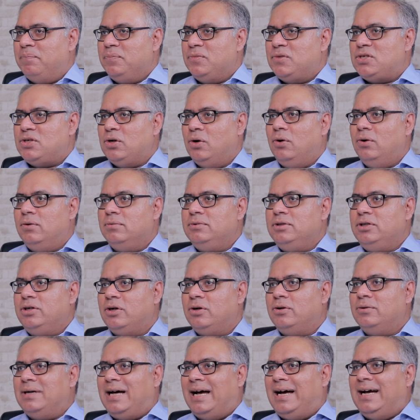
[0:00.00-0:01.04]
So, you
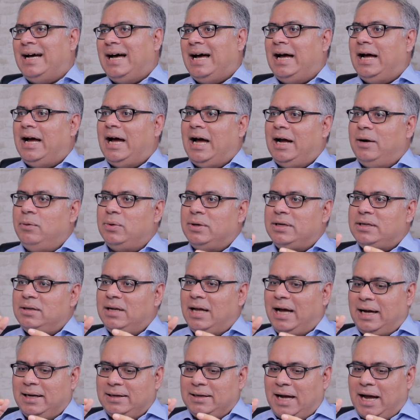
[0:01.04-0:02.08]
know, I
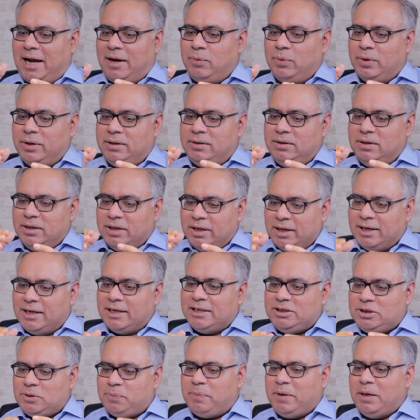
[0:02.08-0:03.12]
would
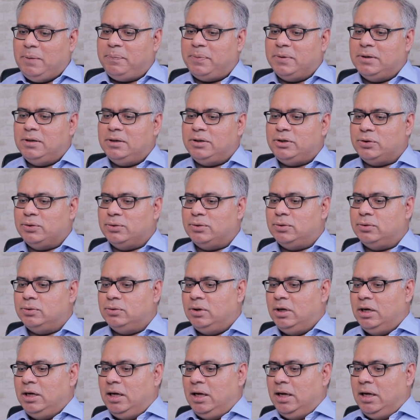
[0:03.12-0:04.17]
urge people
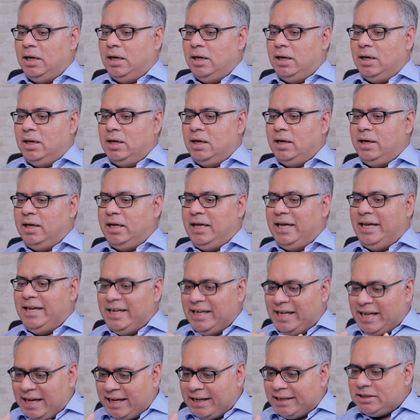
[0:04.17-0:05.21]
to
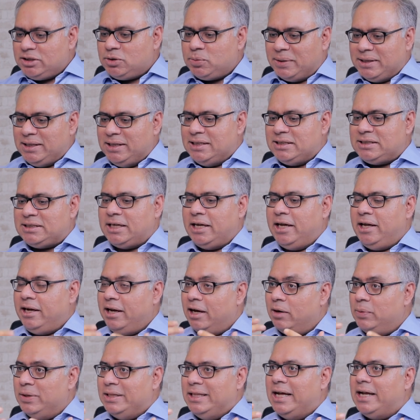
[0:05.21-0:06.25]
engage with this
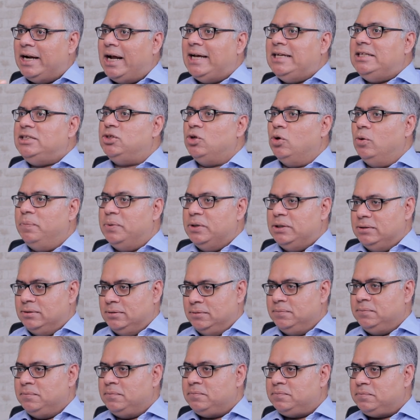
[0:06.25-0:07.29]
area with their eyes open
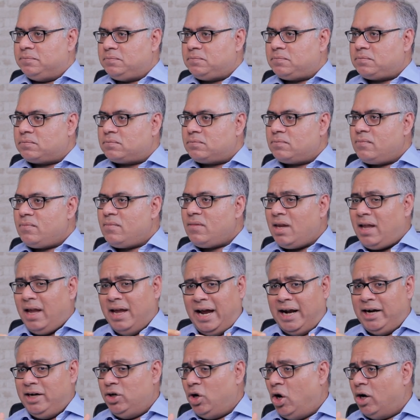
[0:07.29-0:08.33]

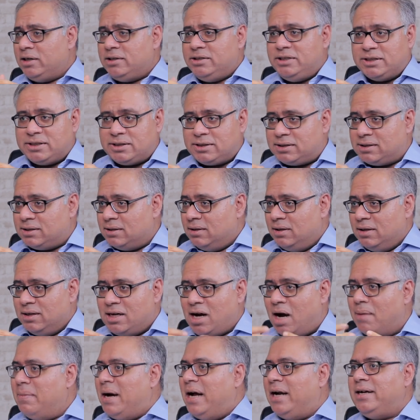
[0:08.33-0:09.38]
and not just
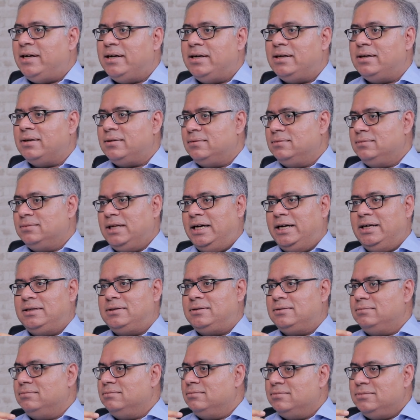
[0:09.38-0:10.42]
come at it
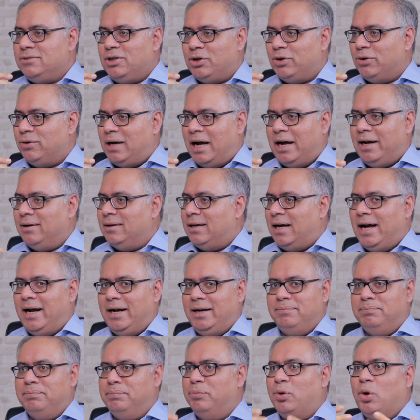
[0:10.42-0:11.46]
that, you know,
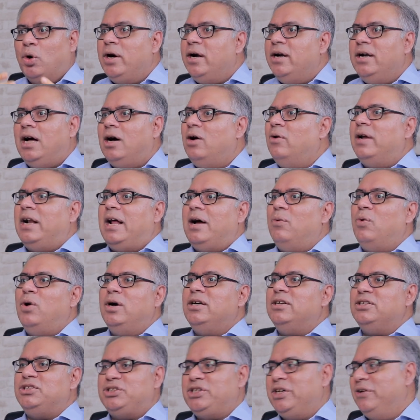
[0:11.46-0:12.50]
I'm bored now and I
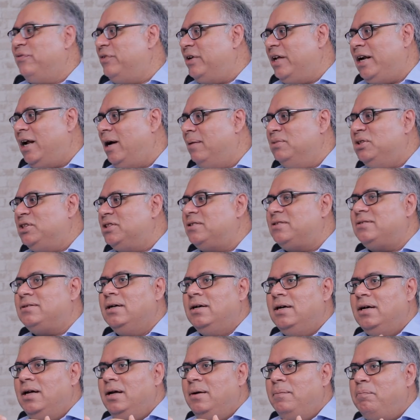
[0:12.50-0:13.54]
want to shift and I'm just
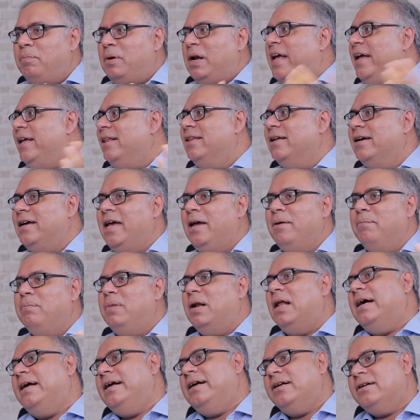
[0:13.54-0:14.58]
playing the game
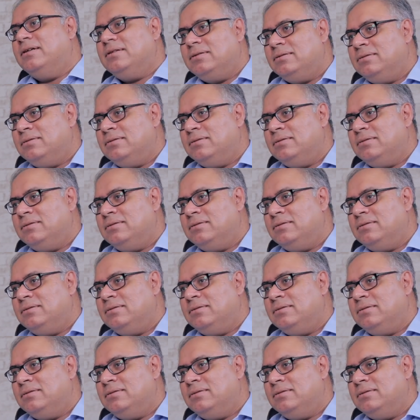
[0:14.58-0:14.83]
blind.